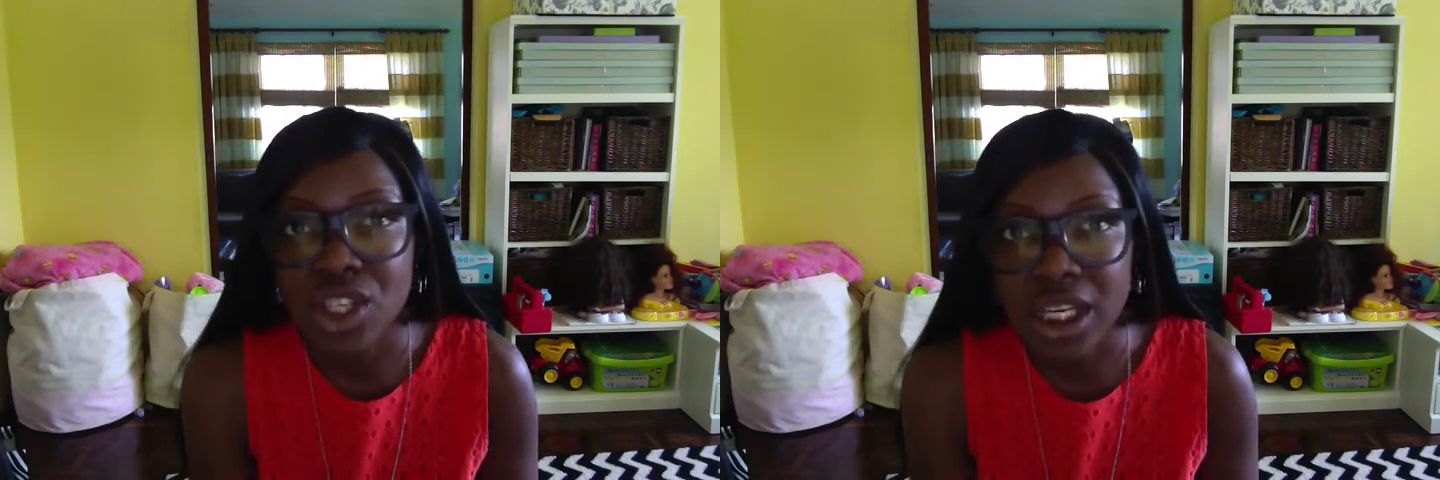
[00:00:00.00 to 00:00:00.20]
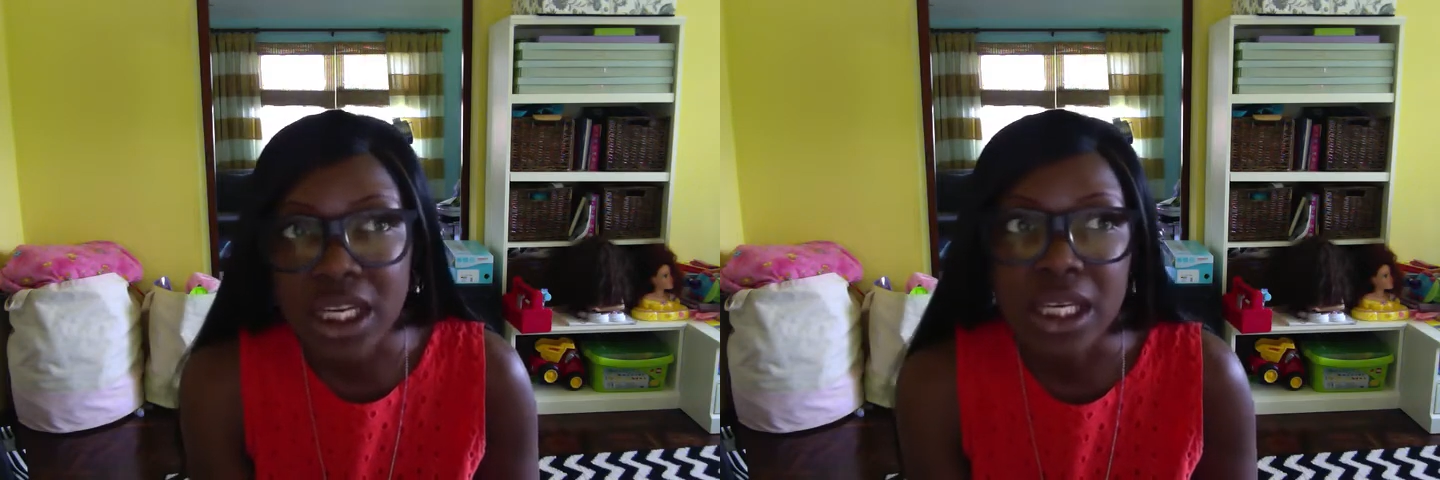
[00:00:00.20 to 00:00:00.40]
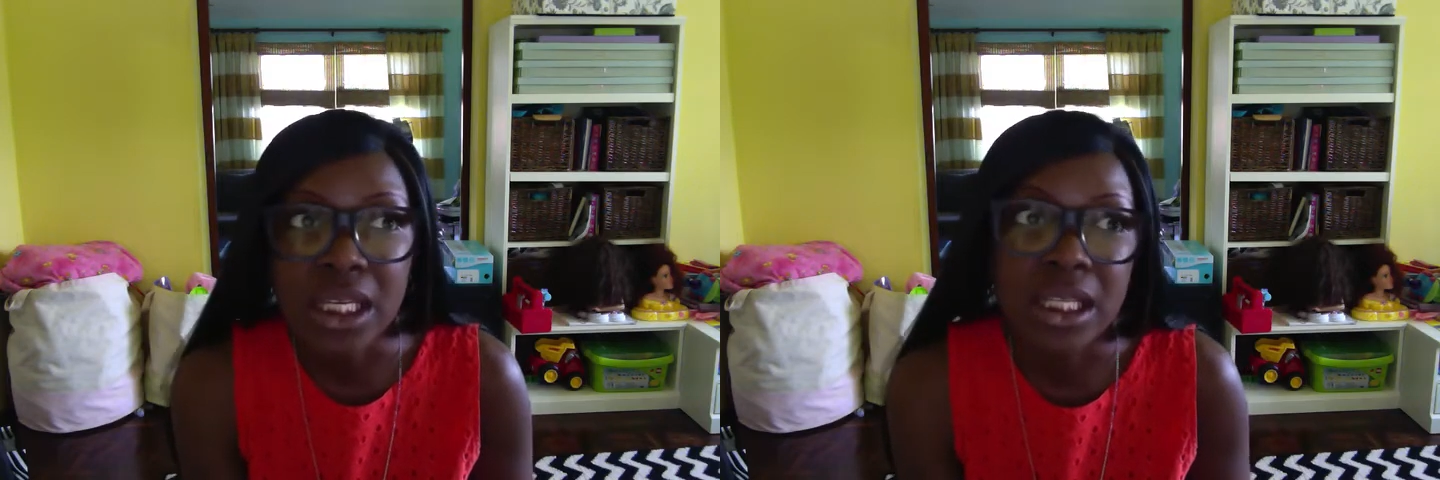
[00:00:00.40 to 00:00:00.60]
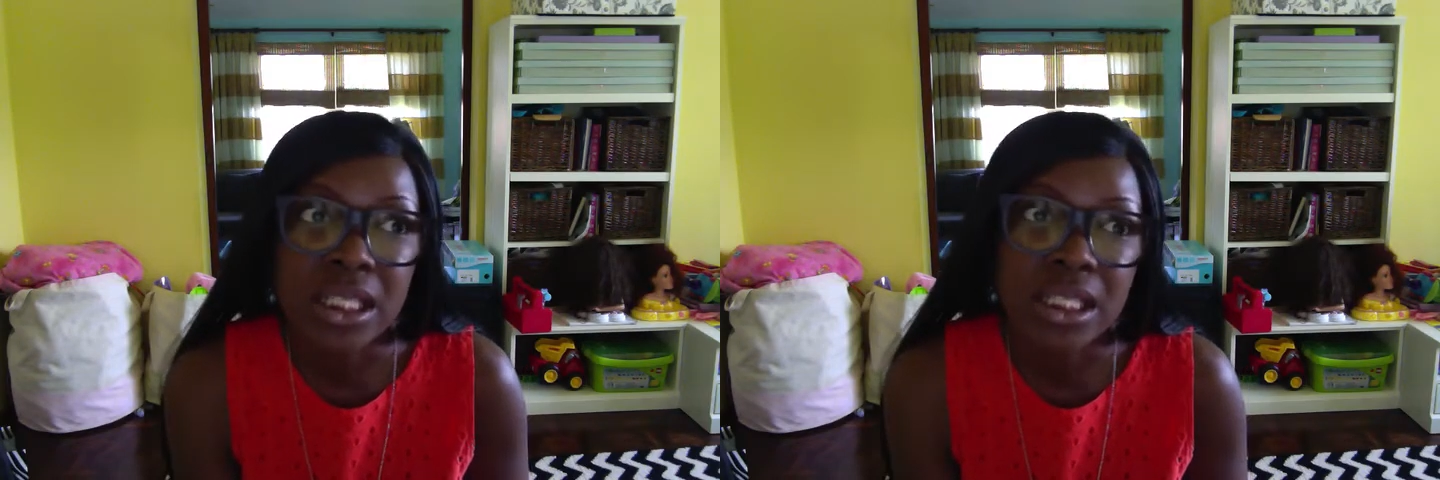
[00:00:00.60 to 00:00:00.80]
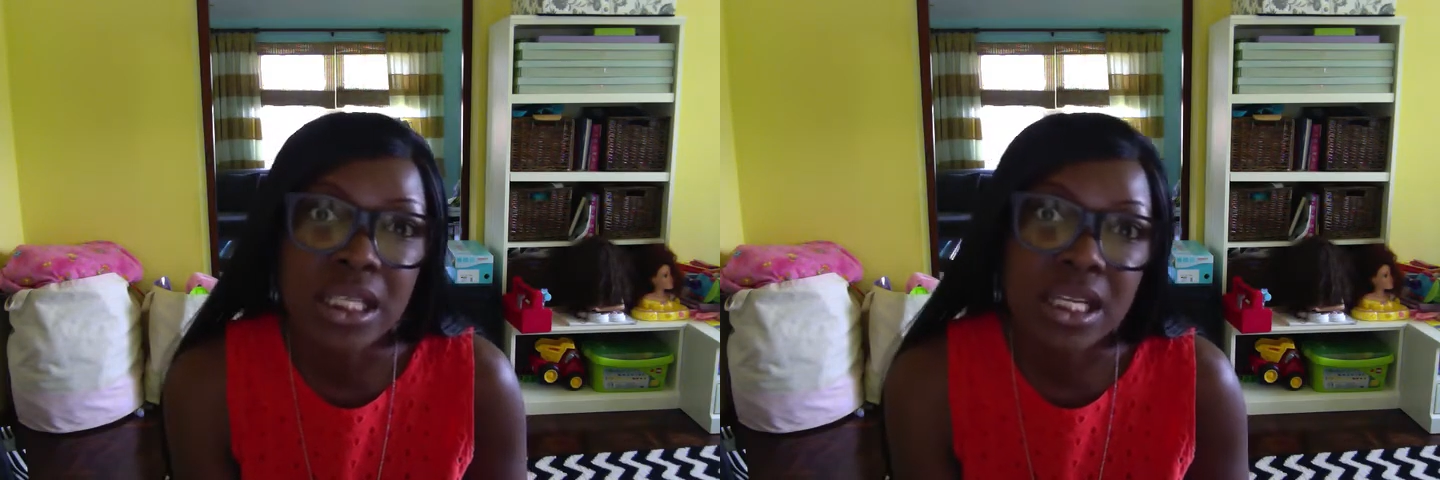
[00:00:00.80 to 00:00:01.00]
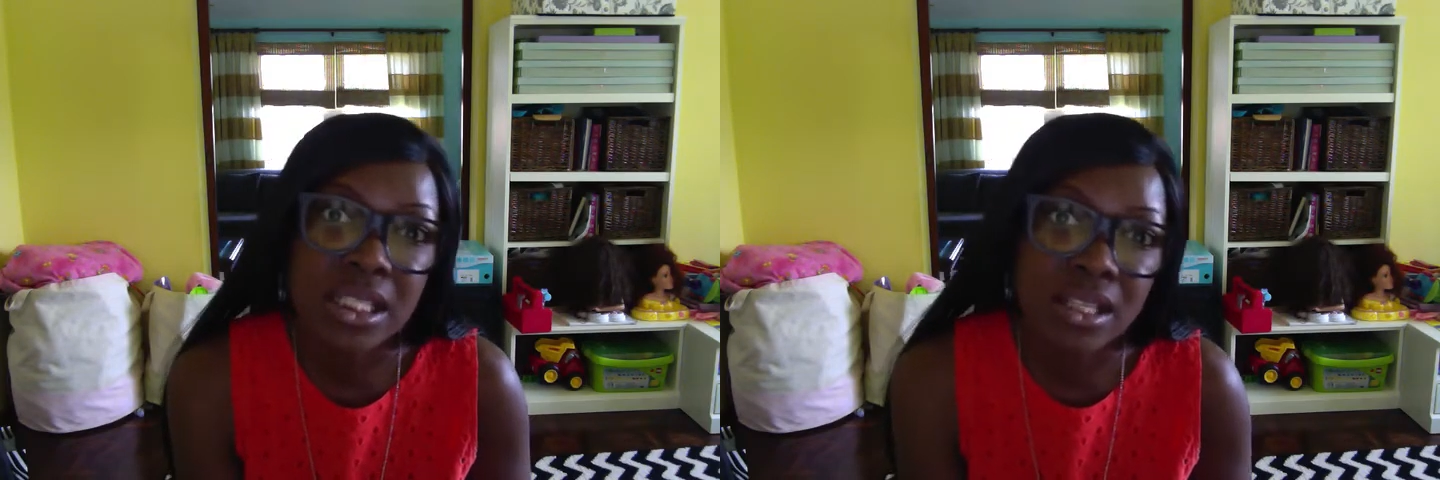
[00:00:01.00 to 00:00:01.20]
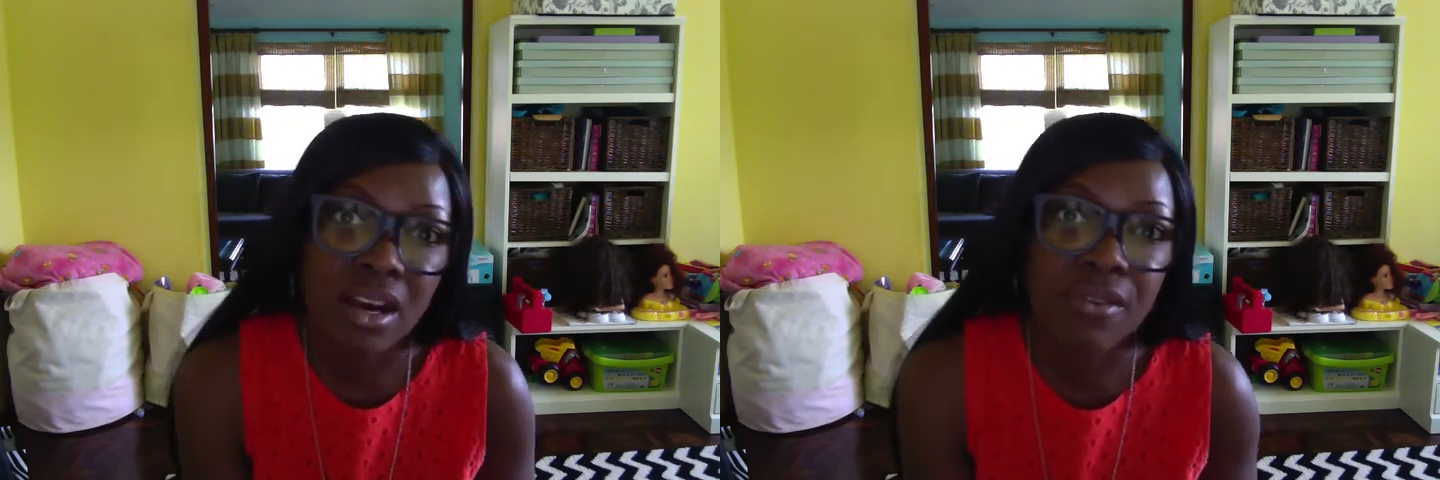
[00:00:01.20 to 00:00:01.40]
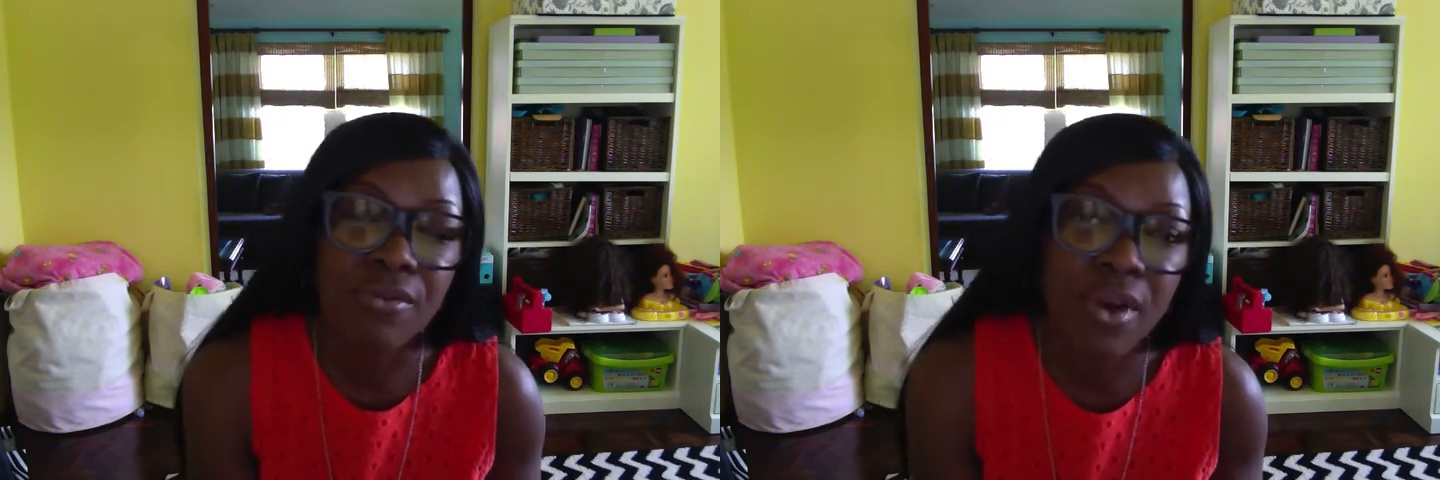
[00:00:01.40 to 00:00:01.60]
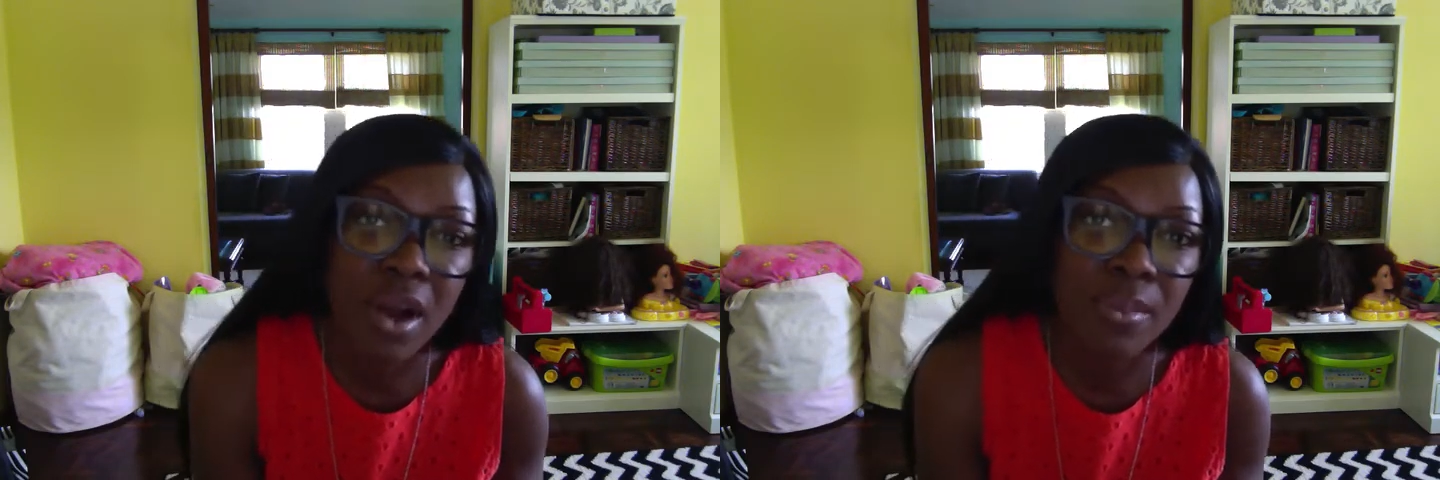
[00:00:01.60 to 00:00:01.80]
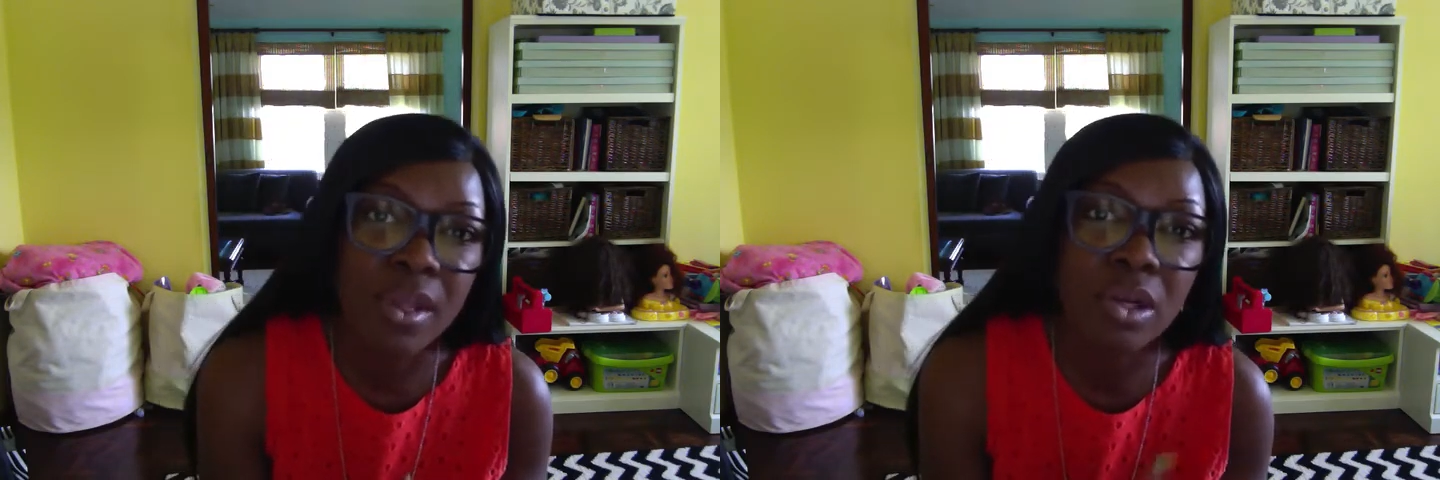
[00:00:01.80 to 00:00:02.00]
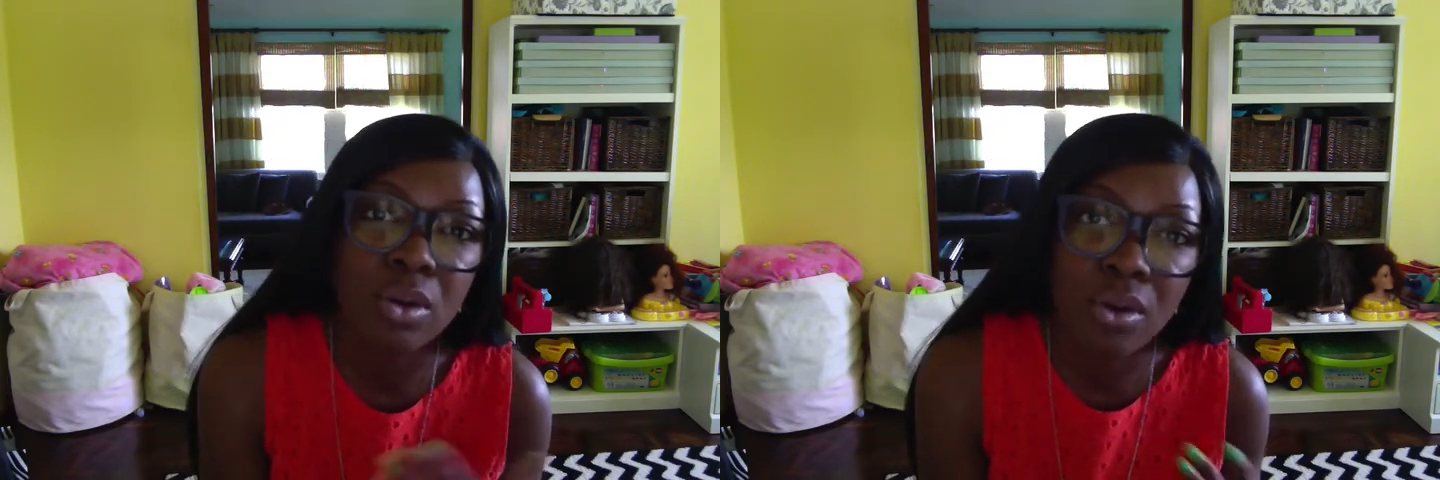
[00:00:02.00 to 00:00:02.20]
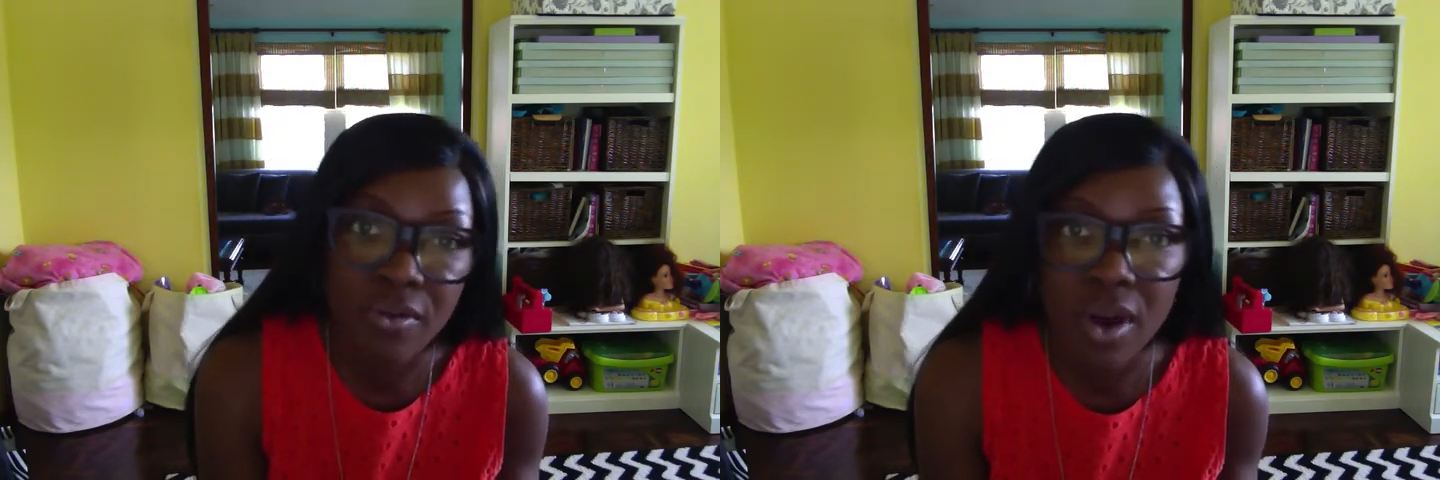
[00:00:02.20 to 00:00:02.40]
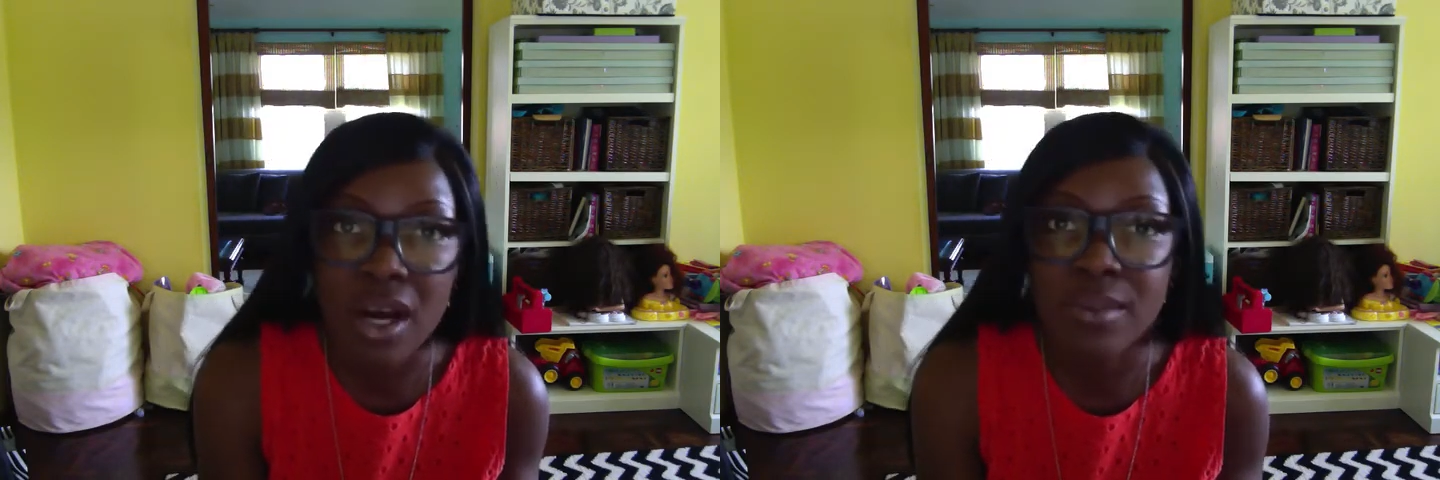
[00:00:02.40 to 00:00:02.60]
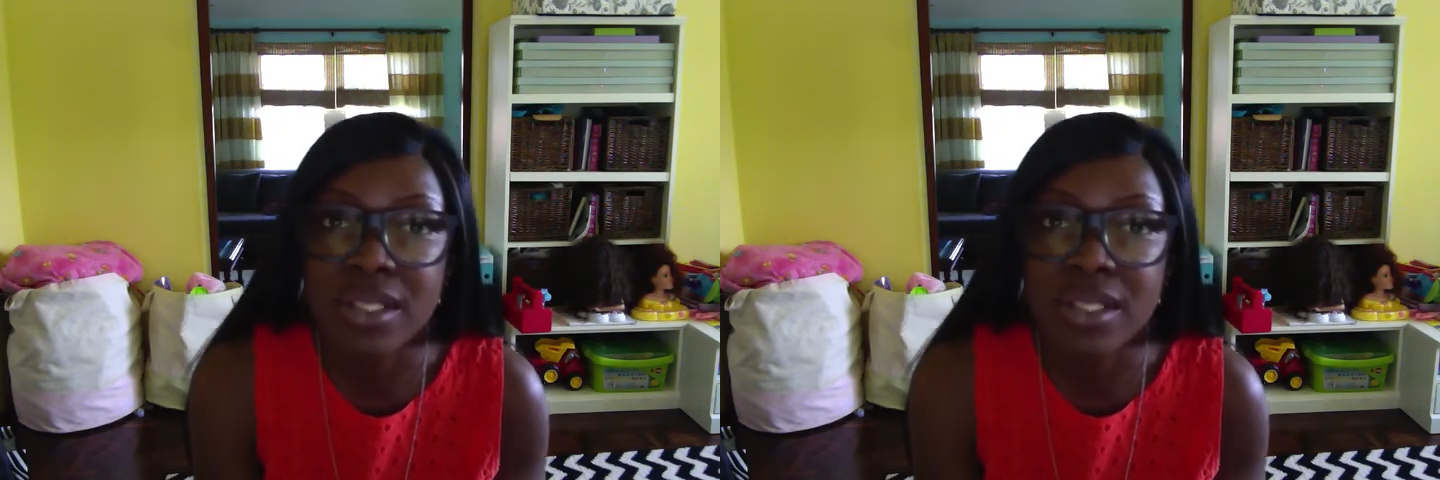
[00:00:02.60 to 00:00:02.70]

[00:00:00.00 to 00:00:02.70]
chickens and stuff from the local farms.